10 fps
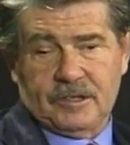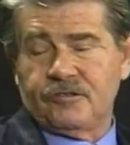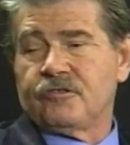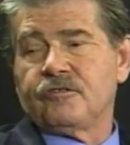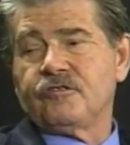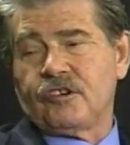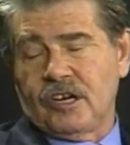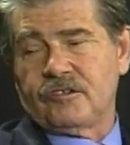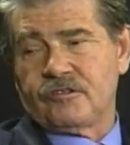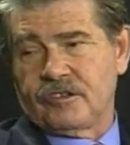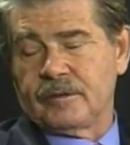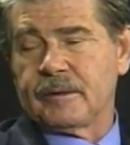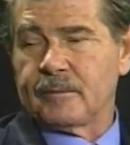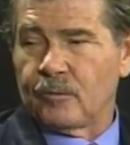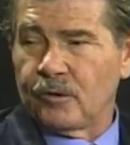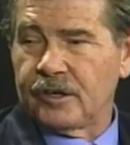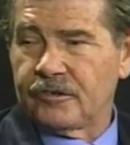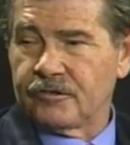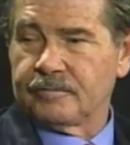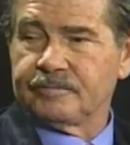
these changes in the minimum wage.